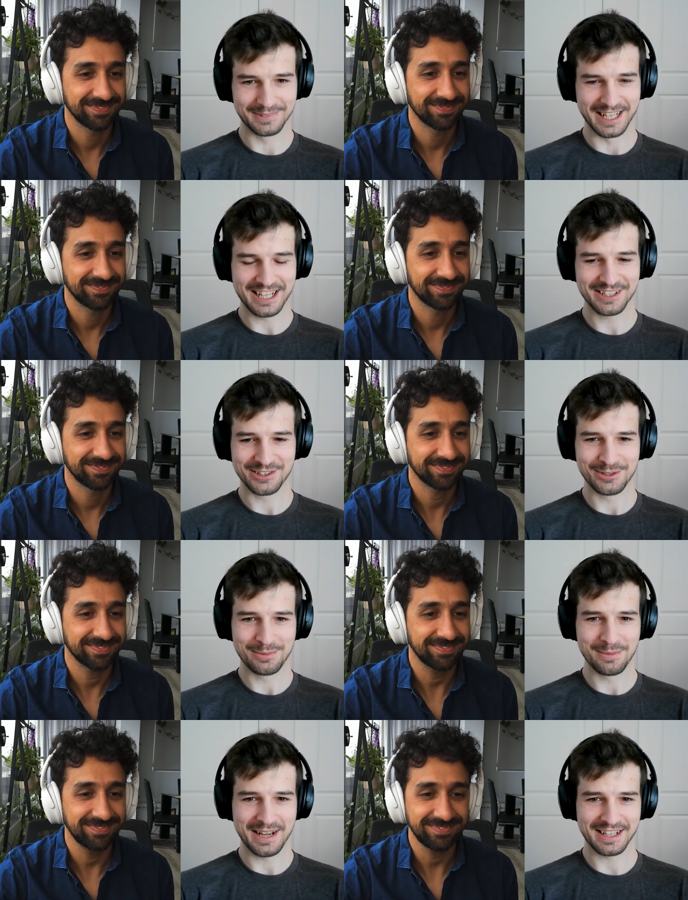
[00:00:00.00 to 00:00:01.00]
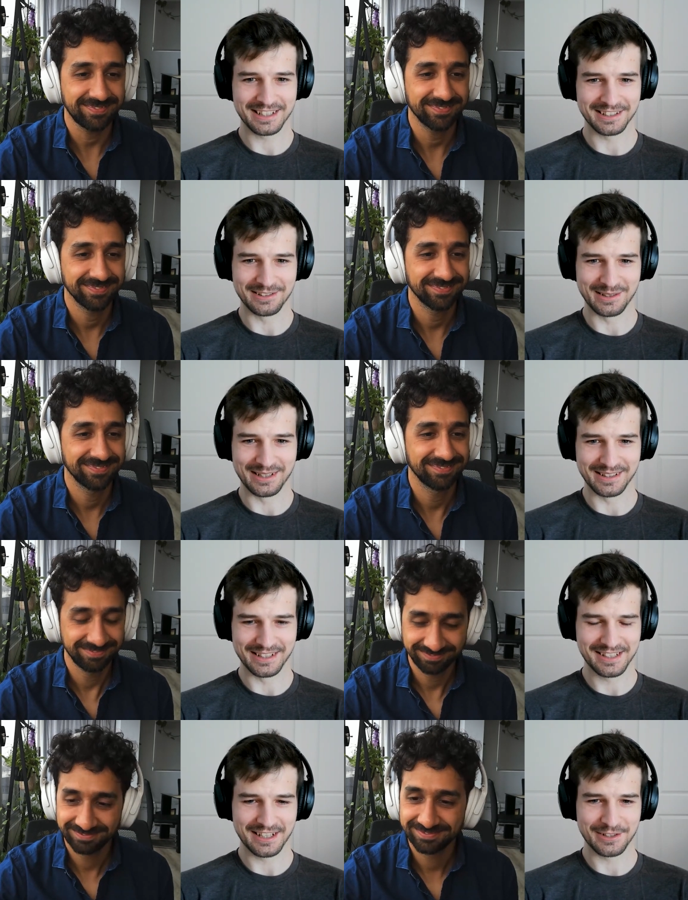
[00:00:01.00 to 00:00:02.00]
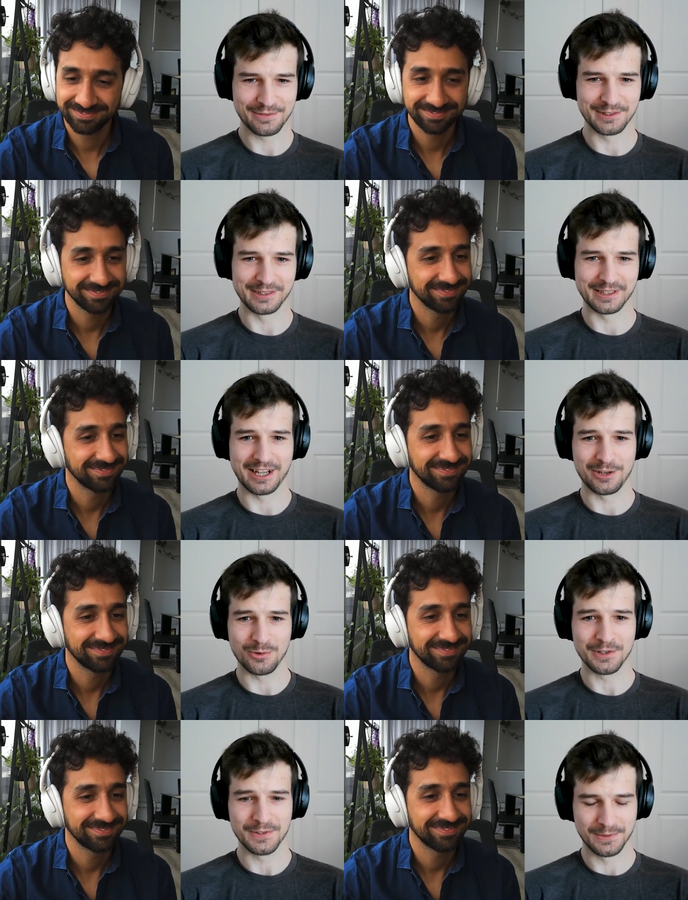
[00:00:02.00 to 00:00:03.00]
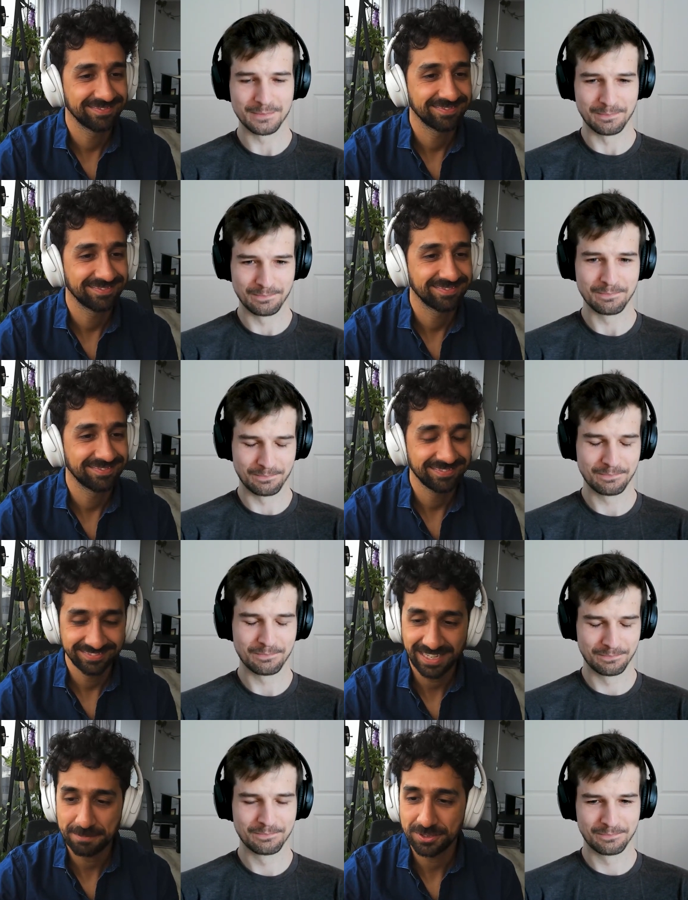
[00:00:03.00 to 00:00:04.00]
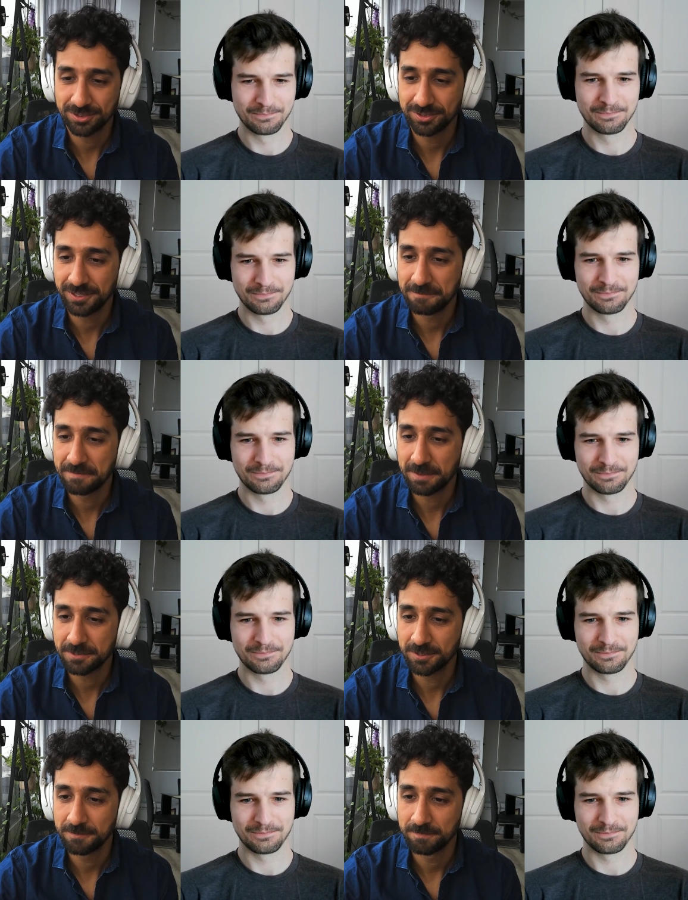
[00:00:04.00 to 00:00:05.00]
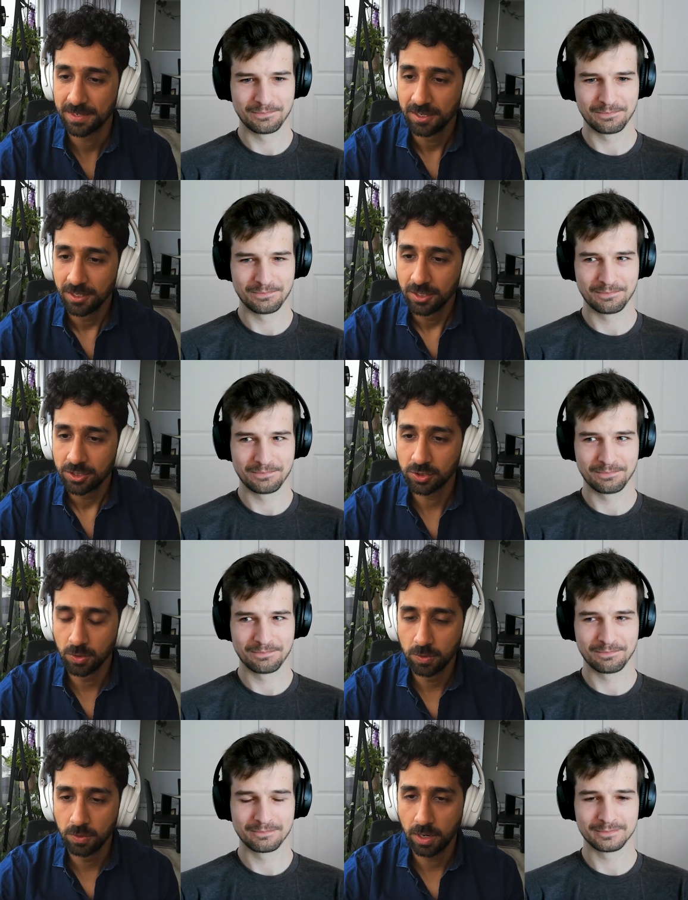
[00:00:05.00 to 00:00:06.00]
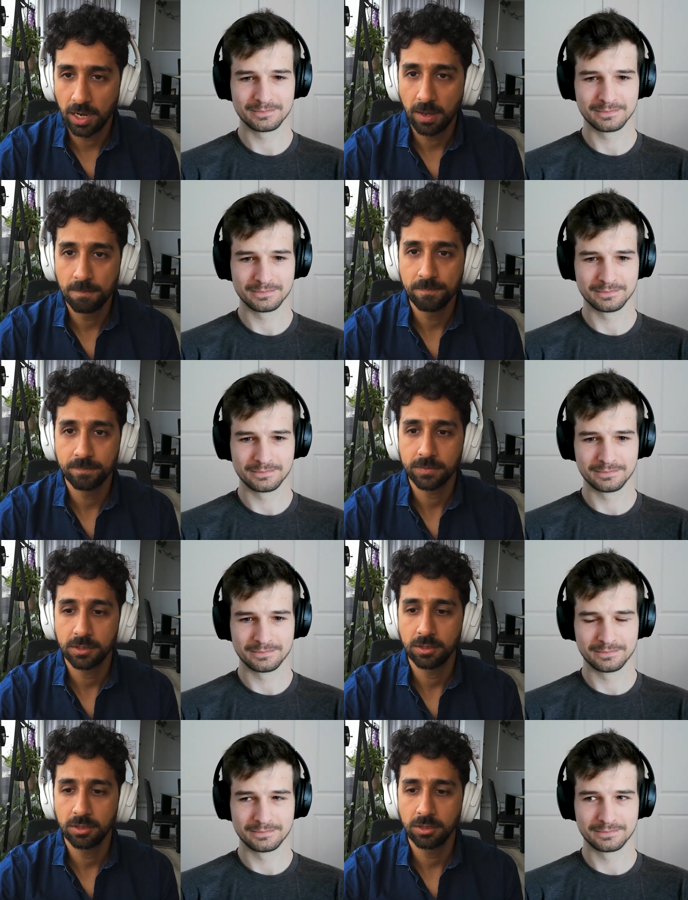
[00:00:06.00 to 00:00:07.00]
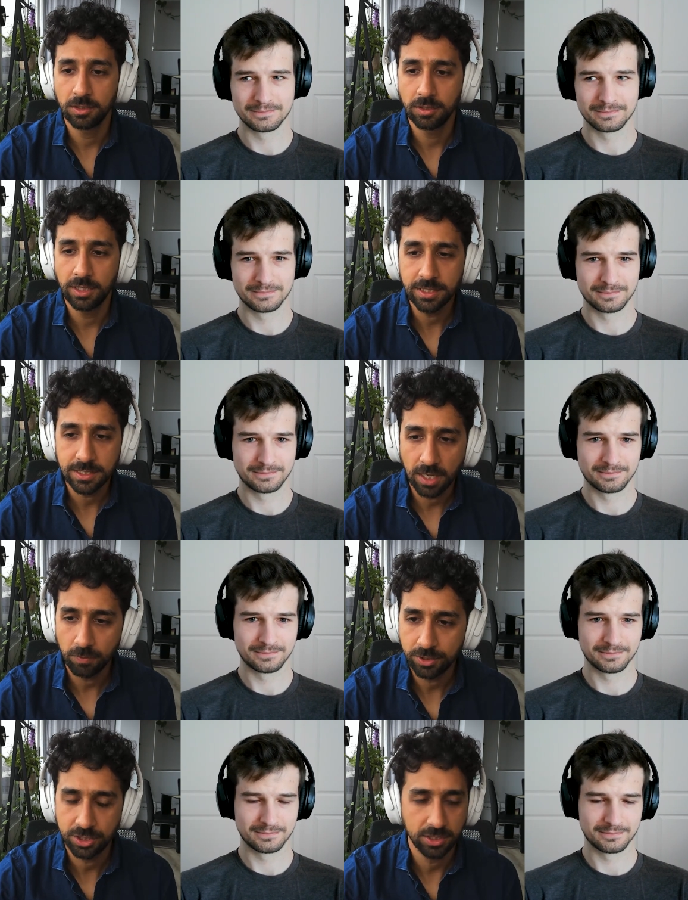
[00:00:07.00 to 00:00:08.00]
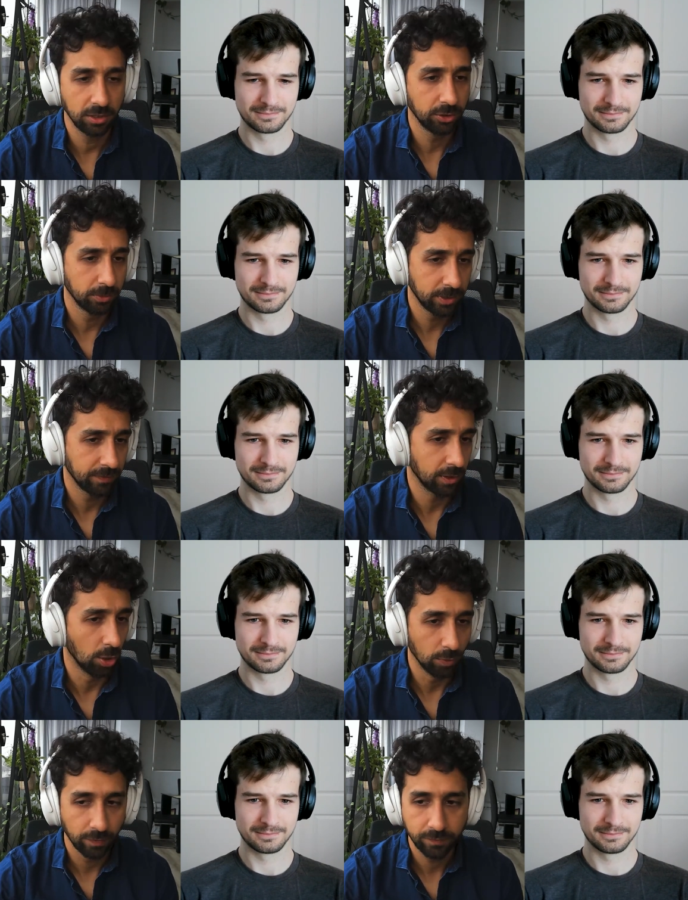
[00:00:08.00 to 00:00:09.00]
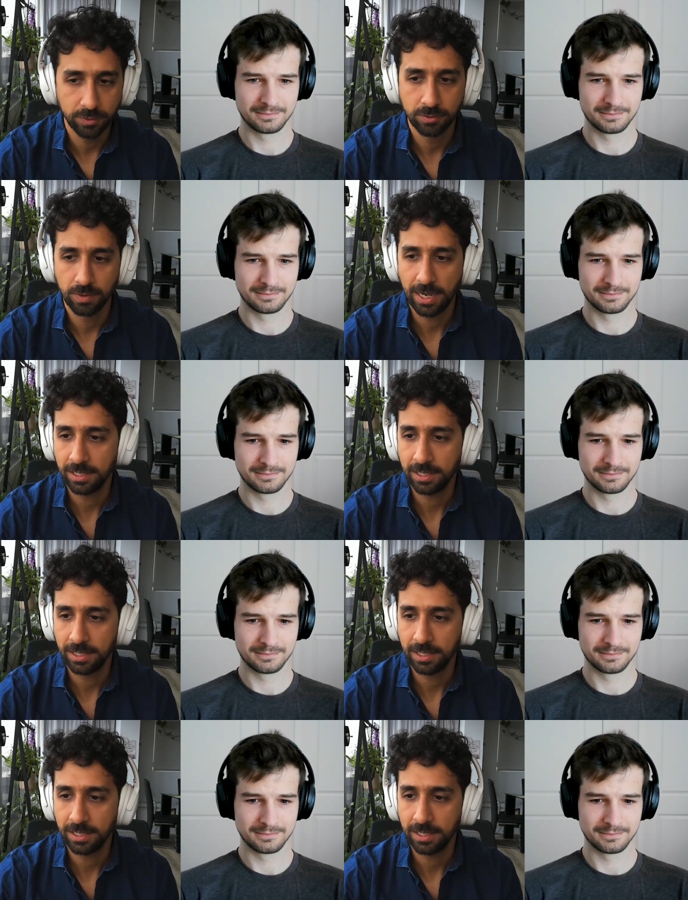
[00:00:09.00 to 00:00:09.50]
Speaker 1: Yeah, great to be back. And, and thanks again for the kind words.
Speaker 2: Absolutely. Absolutely. So um, let's start with just a little bit of an overview,